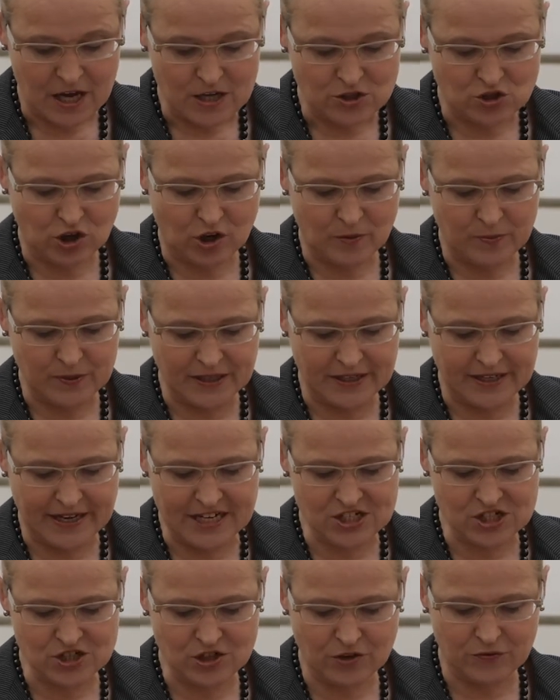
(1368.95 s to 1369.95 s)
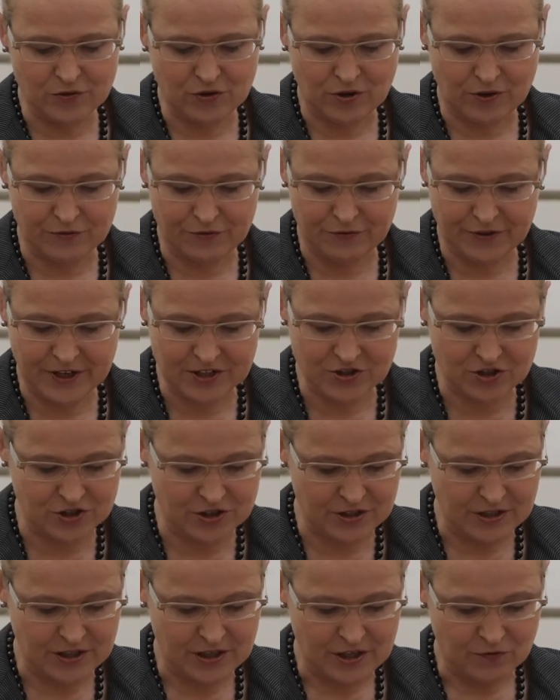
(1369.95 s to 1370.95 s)
The obligation of
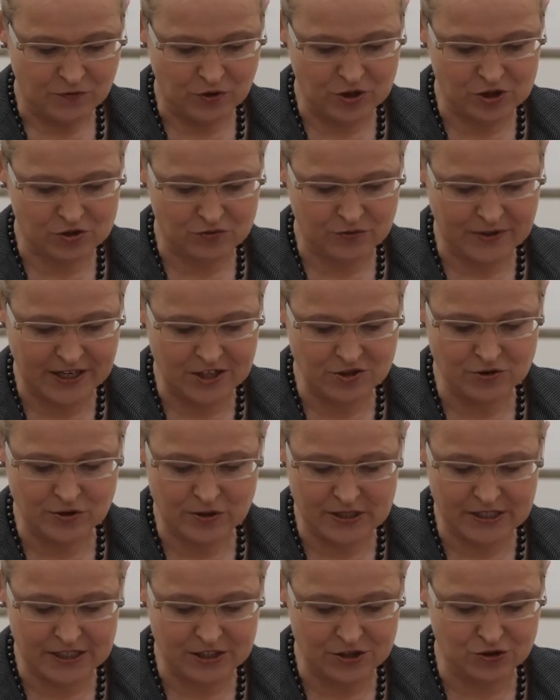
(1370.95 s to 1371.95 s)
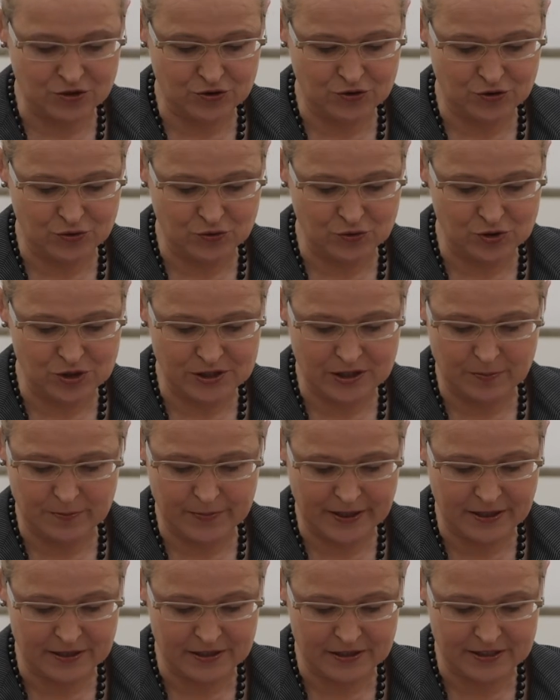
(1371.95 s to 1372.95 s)
confession was gradually introduced in
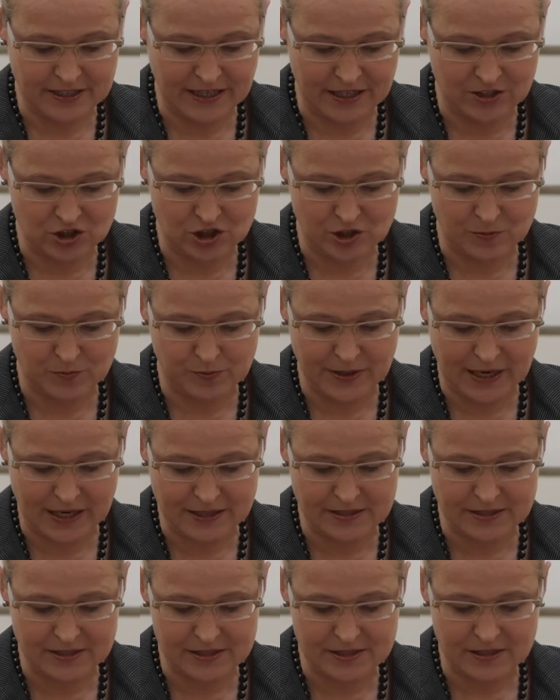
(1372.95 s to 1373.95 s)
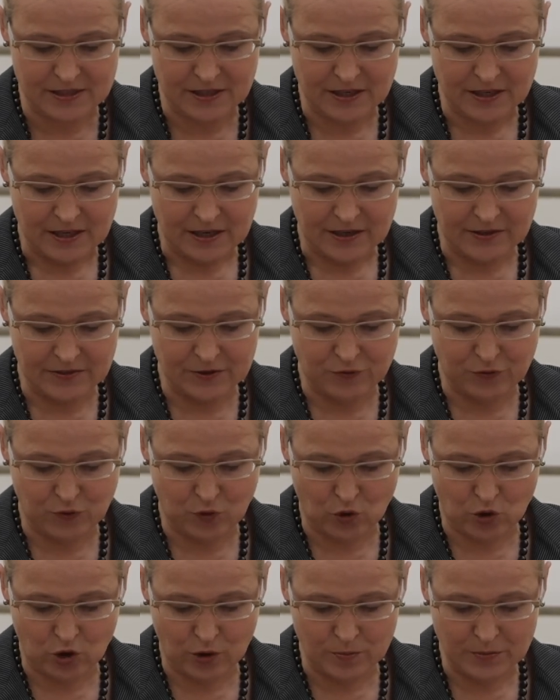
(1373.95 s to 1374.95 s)
penitential practice in the
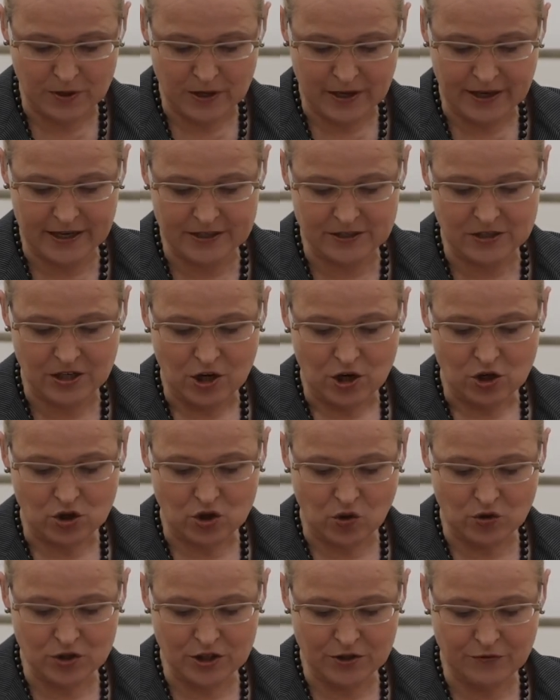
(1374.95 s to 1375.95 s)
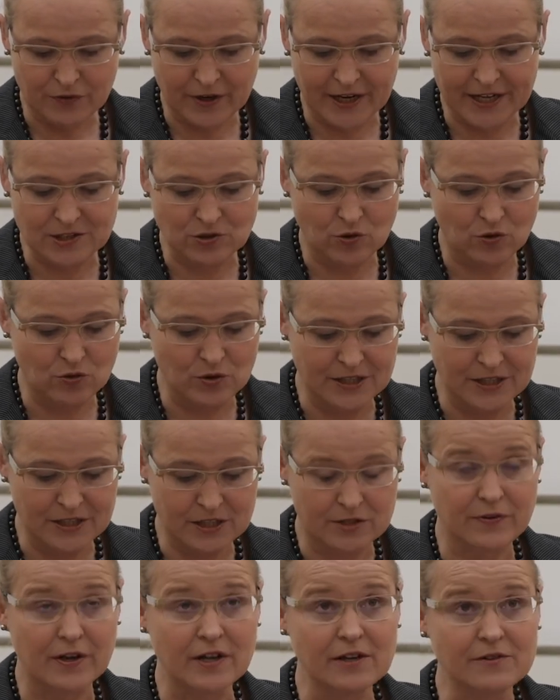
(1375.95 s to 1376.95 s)
form and codified only in
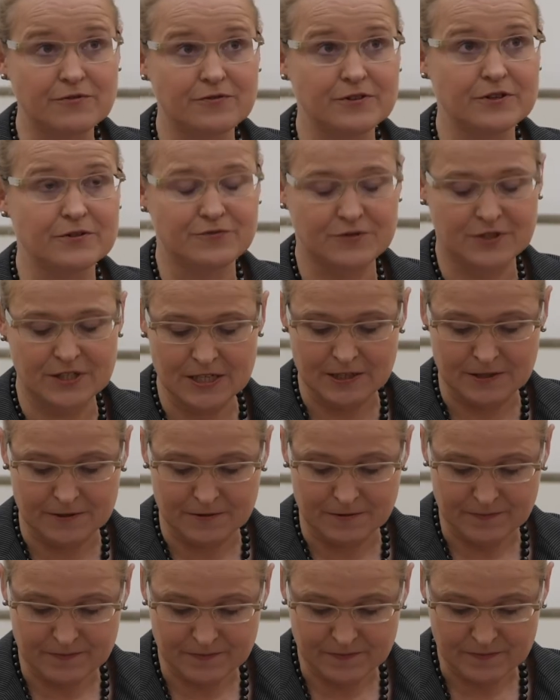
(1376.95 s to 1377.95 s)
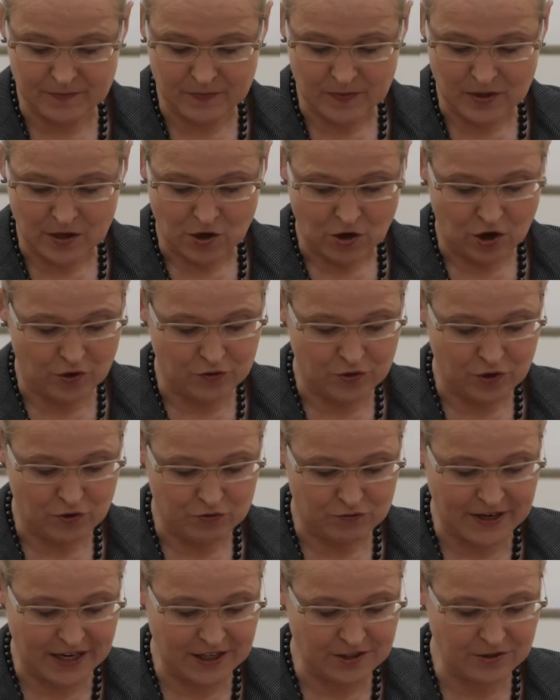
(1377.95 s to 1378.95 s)
1215 of
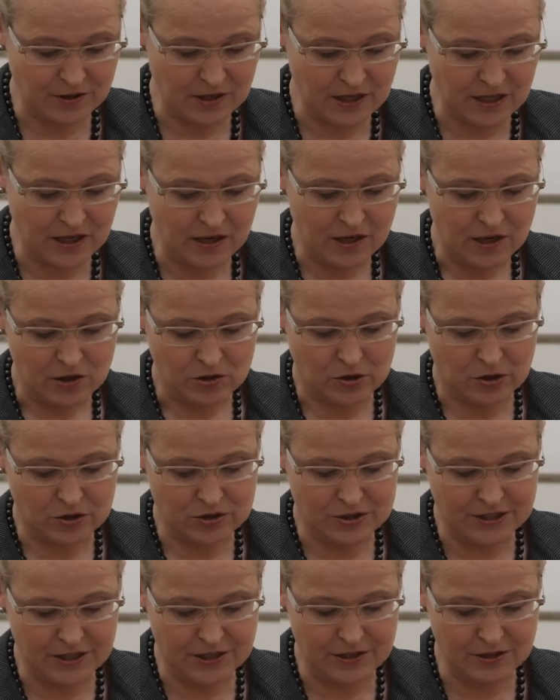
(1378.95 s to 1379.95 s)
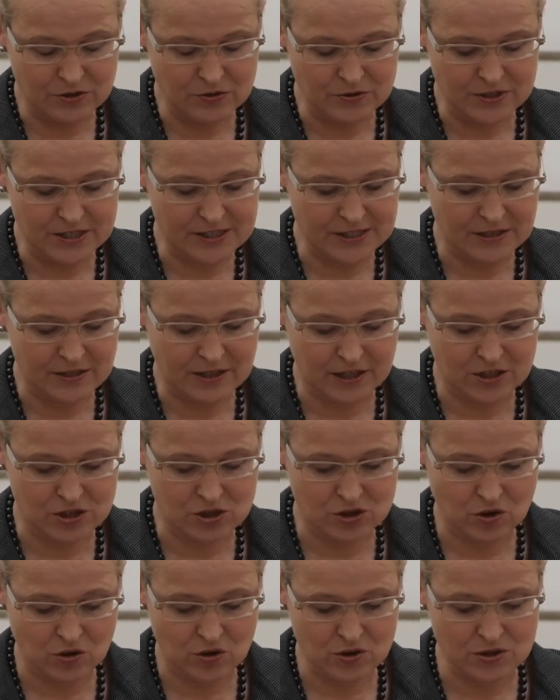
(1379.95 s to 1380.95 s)
regular, continuous, and
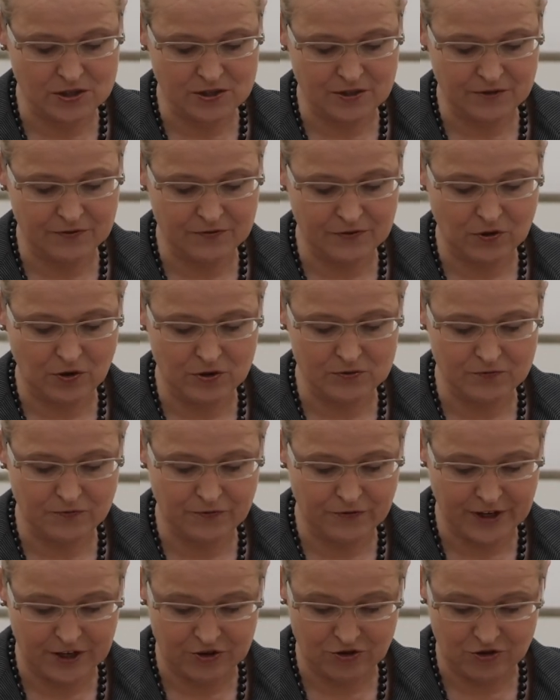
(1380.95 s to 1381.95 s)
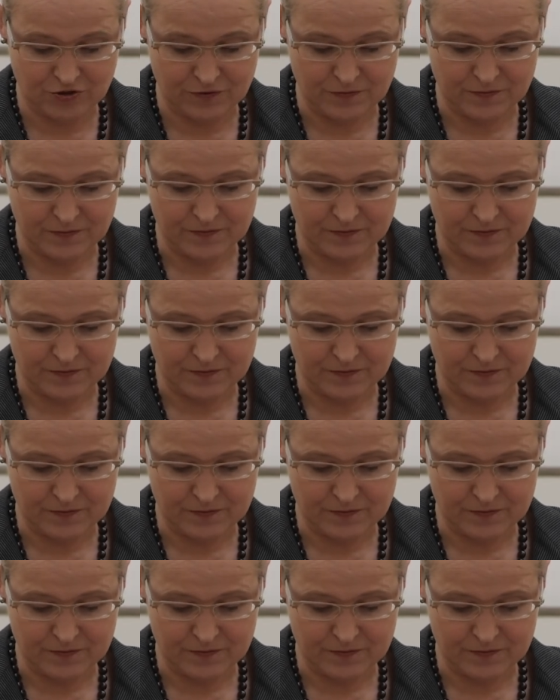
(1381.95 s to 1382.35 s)
exhaustive confession.